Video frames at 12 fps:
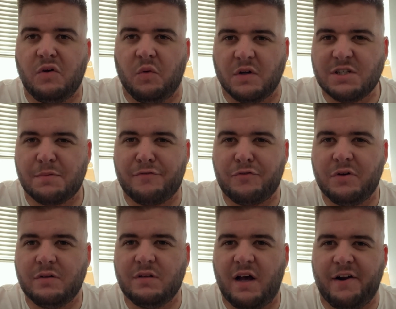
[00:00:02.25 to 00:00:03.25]
What's up,
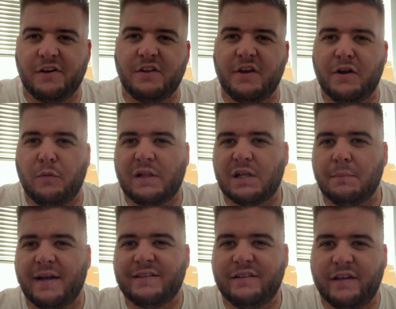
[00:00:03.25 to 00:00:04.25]
everyone? Arion here. Welcome
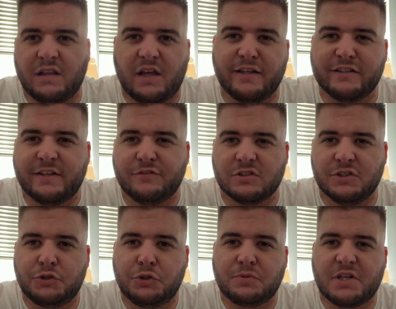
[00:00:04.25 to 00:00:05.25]
back to the United Levels
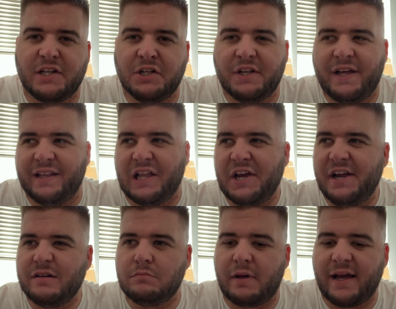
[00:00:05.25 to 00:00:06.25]
YouTube channel, and I
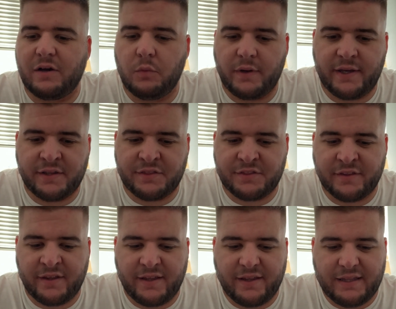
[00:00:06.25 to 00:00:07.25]
am back with
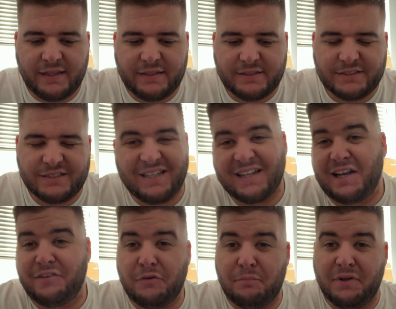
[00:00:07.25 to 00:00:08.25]

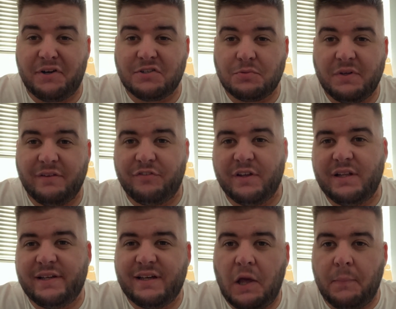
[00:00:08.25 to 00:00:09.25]
kind of a bittersweet
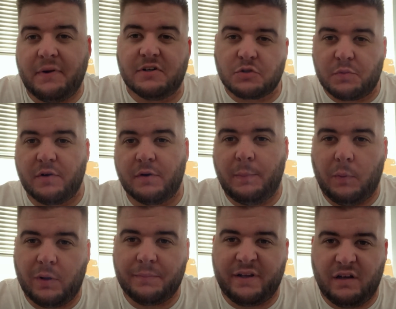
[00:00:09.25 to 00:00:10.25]
feeling, a bittersweet
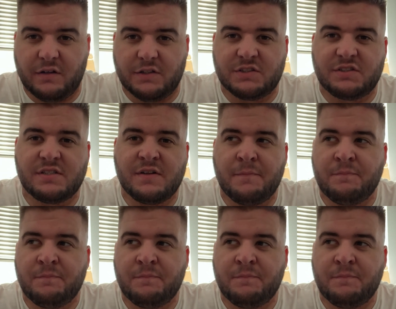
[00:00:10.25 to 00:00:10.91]
report, because